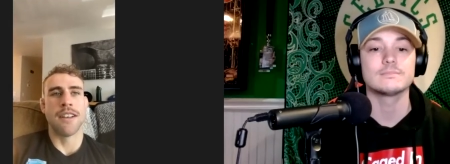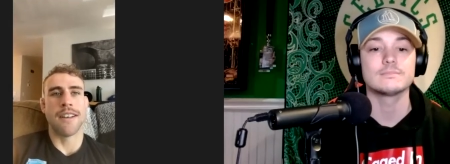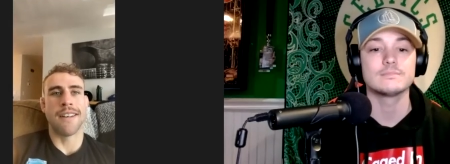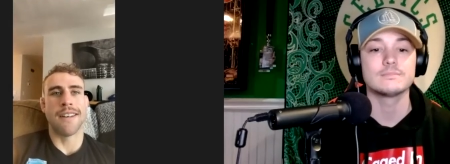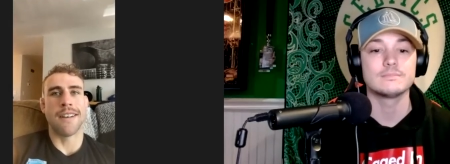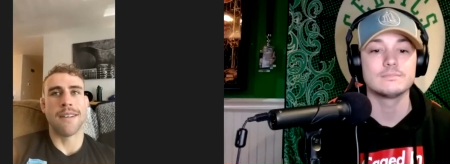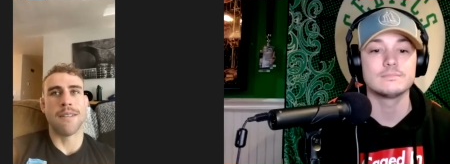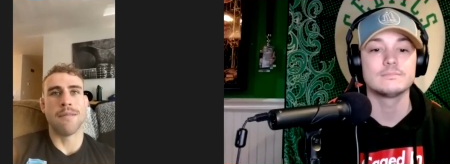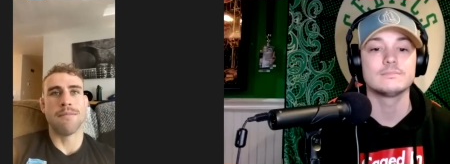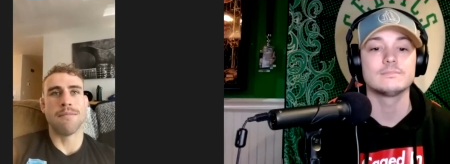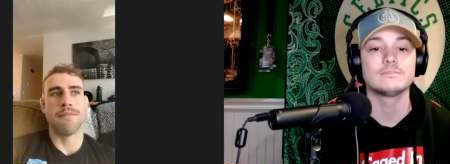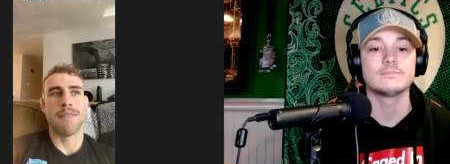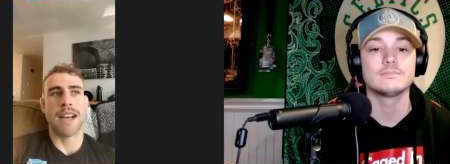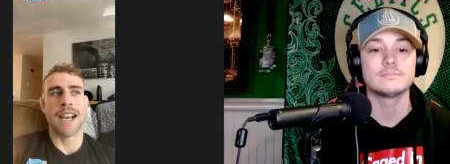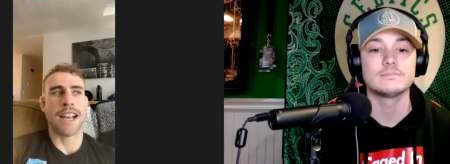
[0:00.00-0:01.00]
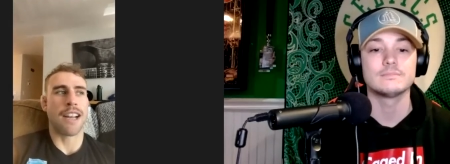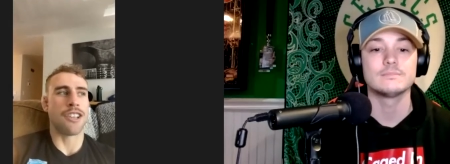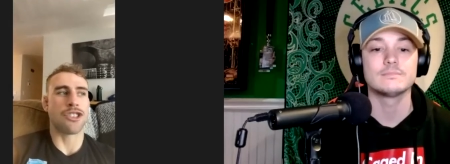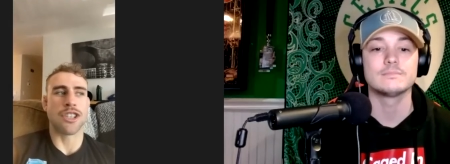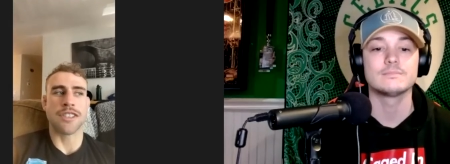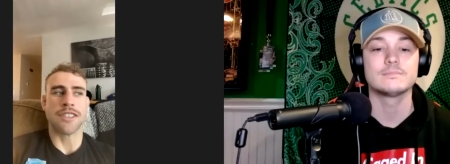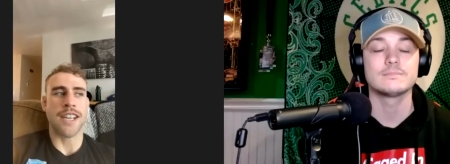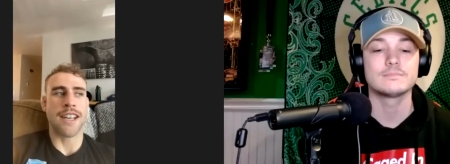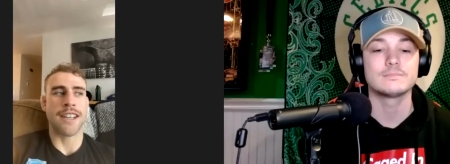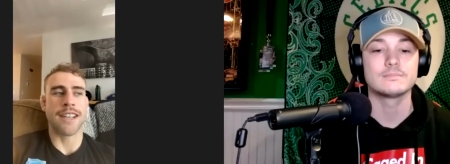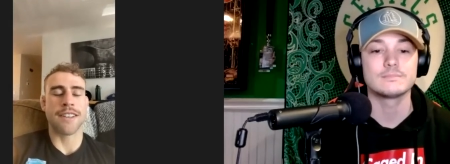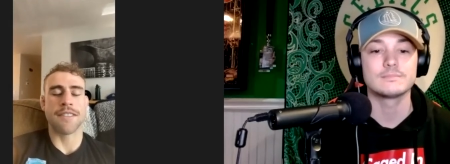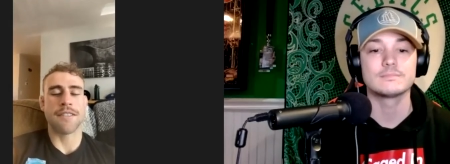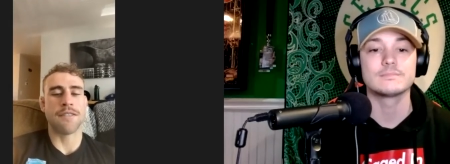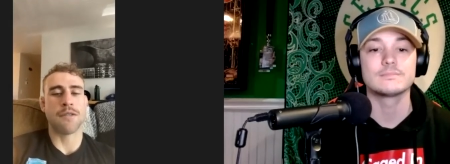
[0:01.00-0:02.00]
Speaker 1: I gotta address that
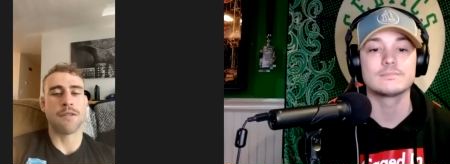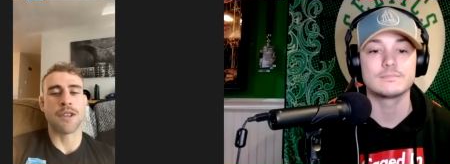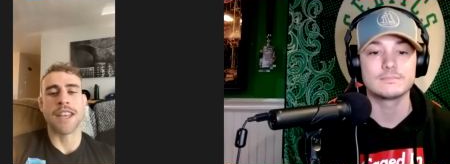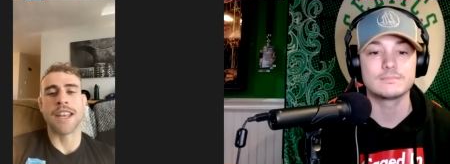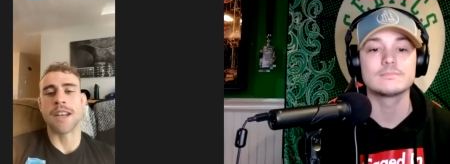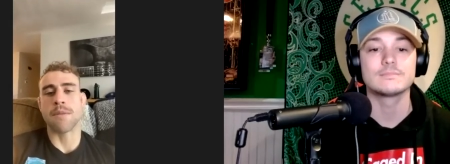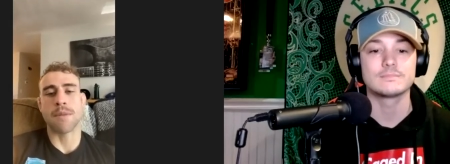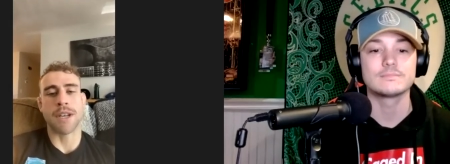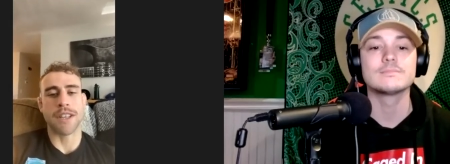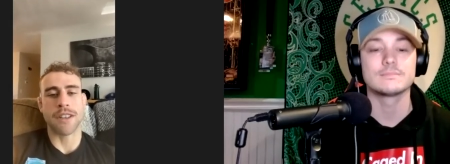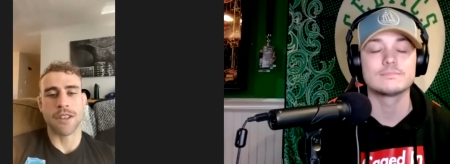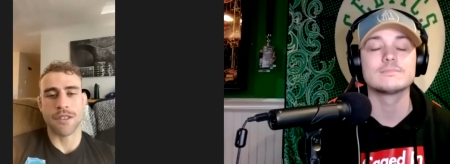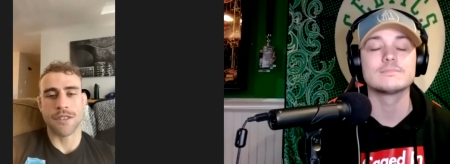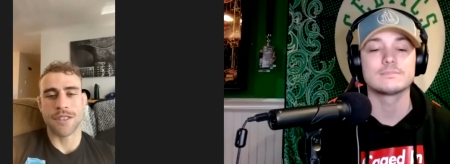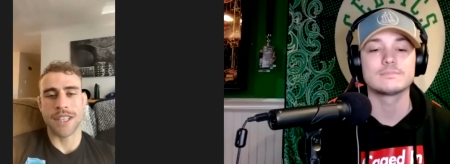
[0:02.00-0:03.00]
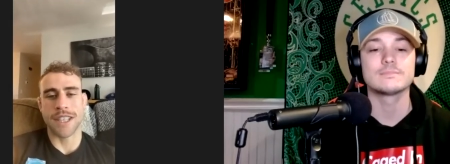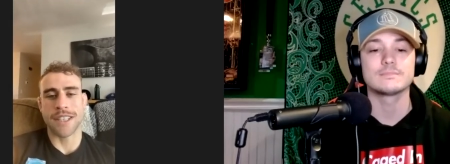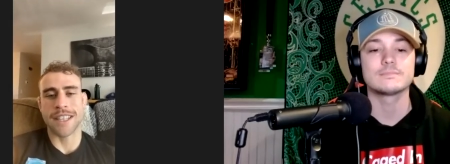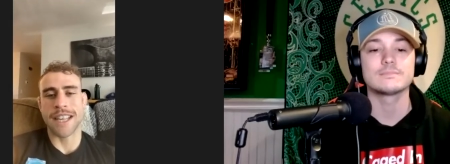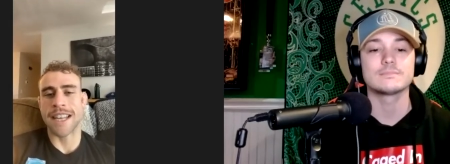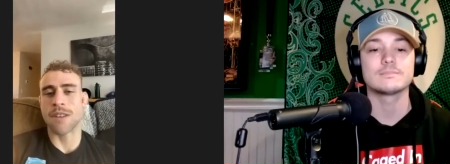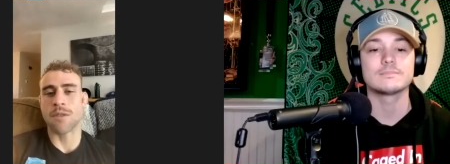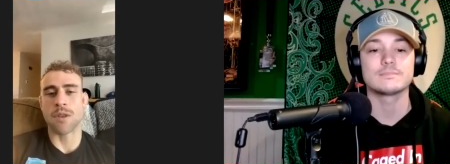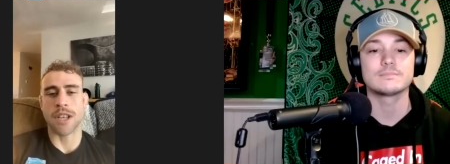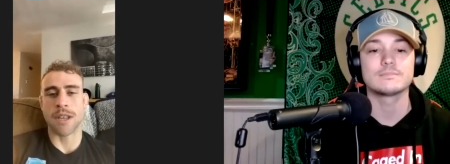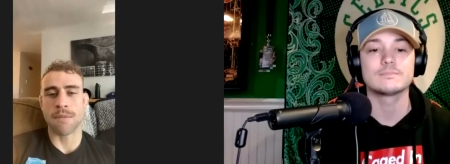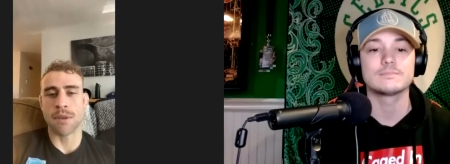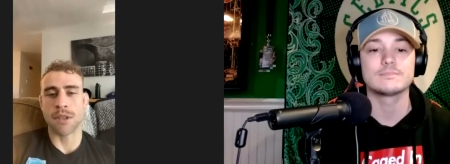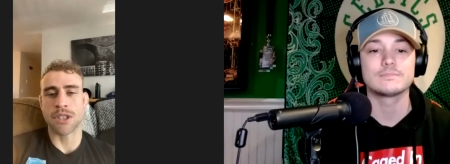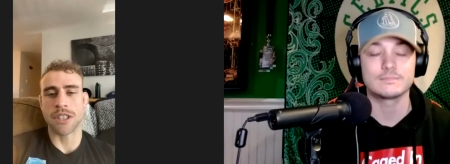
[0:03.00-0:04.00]
with anybody in the UFC, because anyone
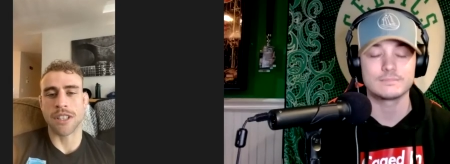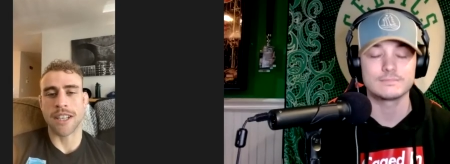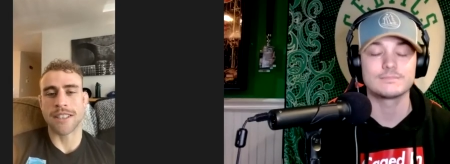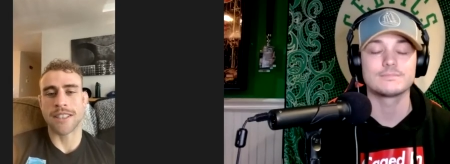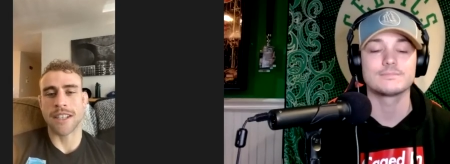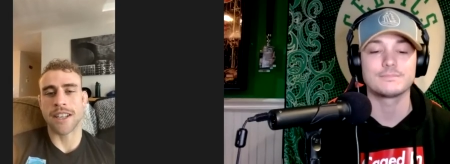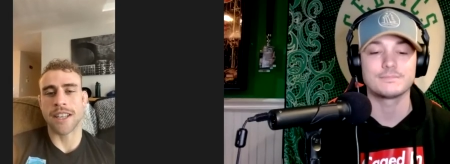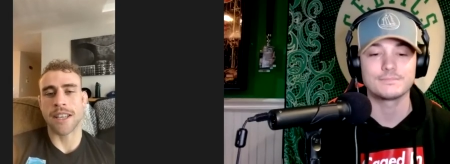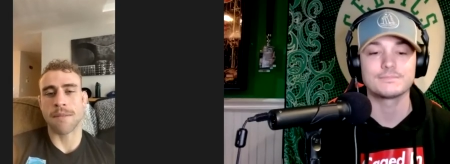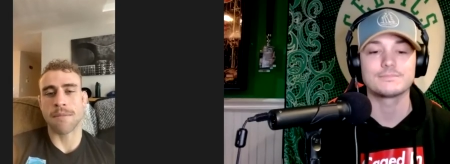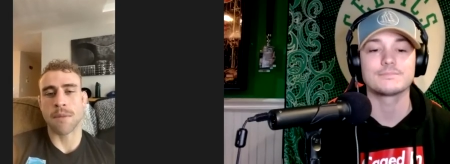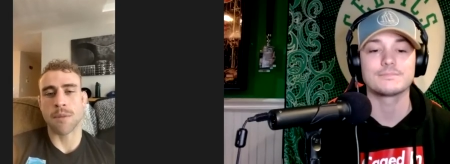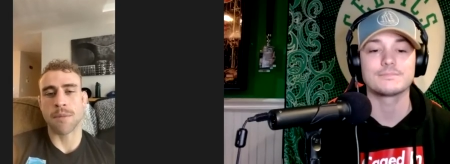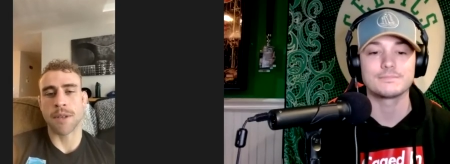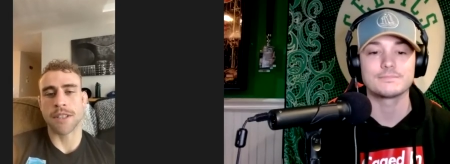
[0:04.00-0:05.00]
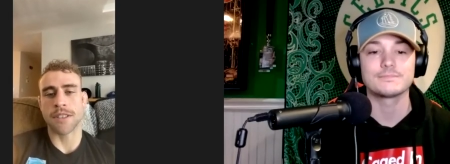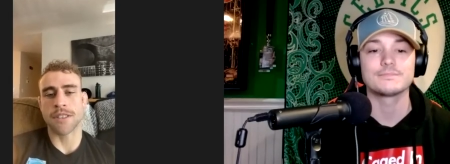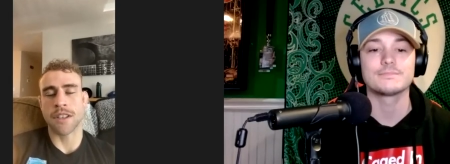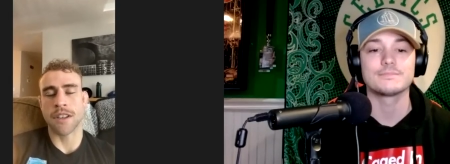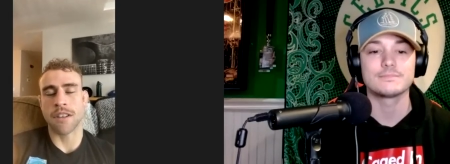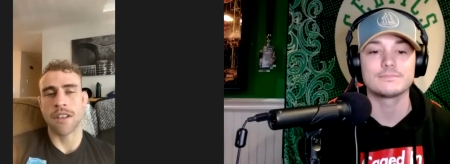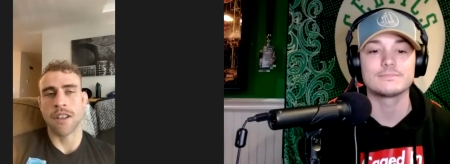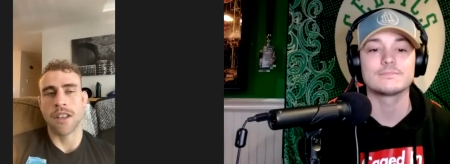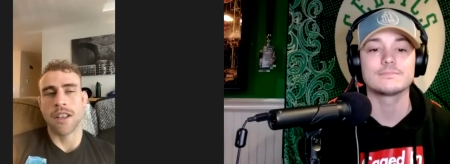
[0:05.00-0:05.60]
can put your lights out at any moment. So